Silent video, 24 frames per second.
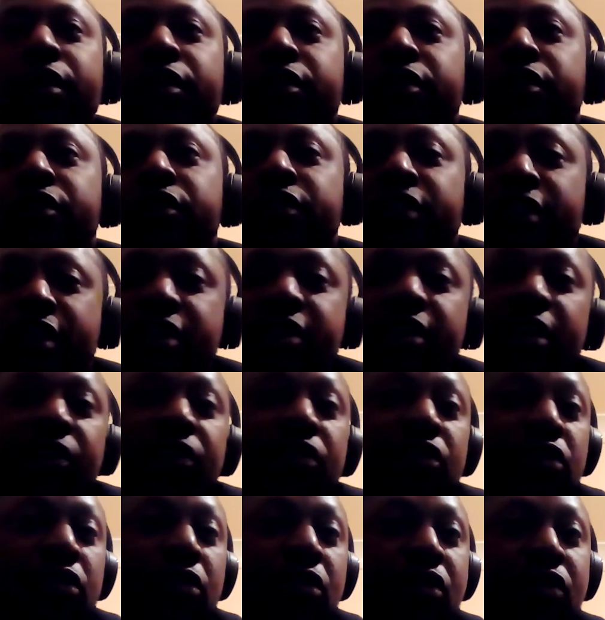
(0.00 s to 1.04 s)
she
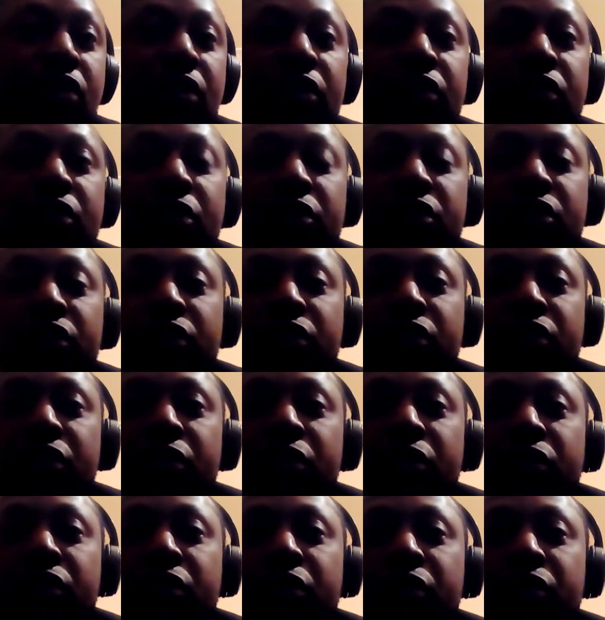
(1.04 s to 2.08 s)
just chooses
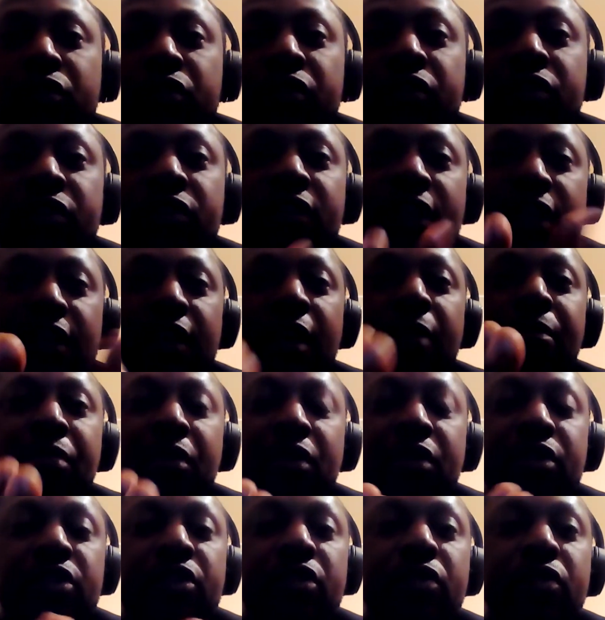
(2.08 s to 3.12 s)
to set
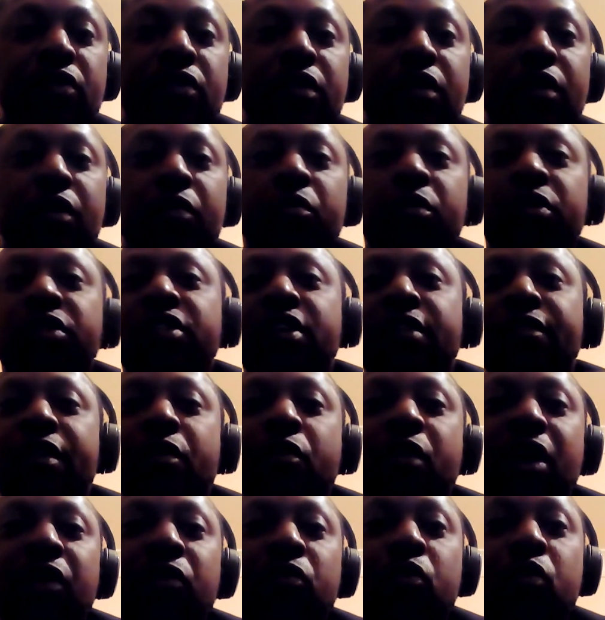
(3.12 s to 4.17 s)
upon you whichever
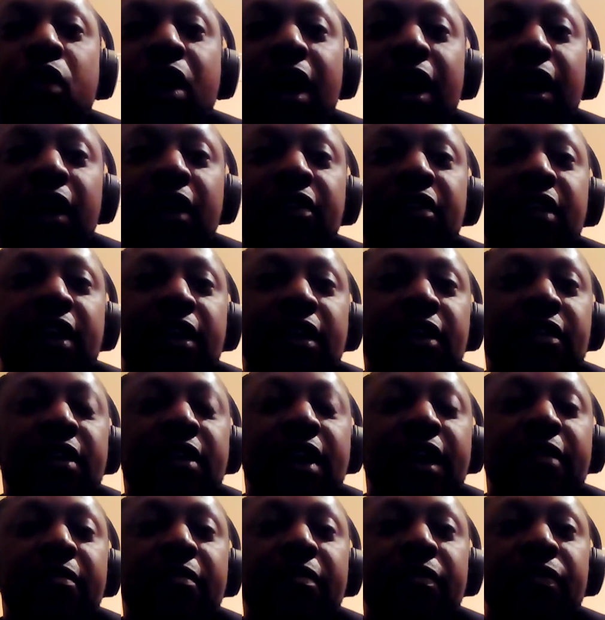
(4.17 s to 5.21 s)
one works at the
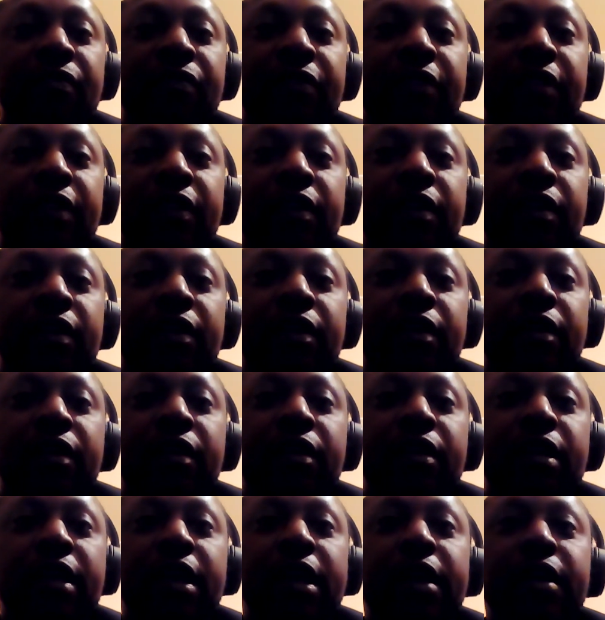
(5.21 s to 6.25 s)
time.
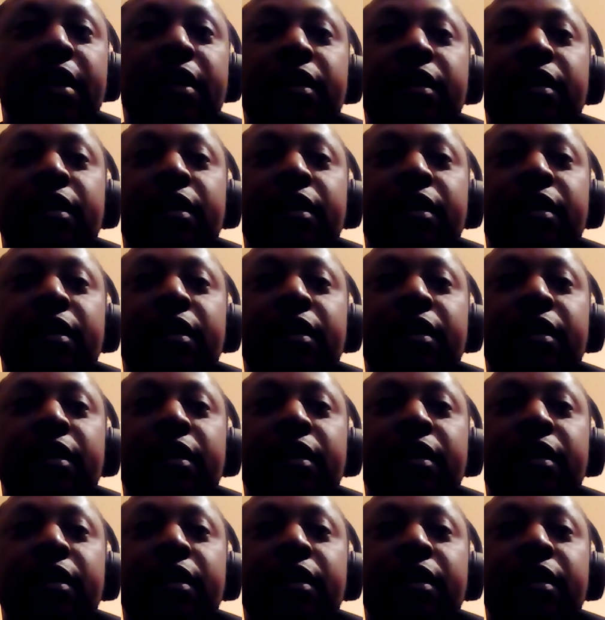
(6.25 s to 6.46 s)
Yeah.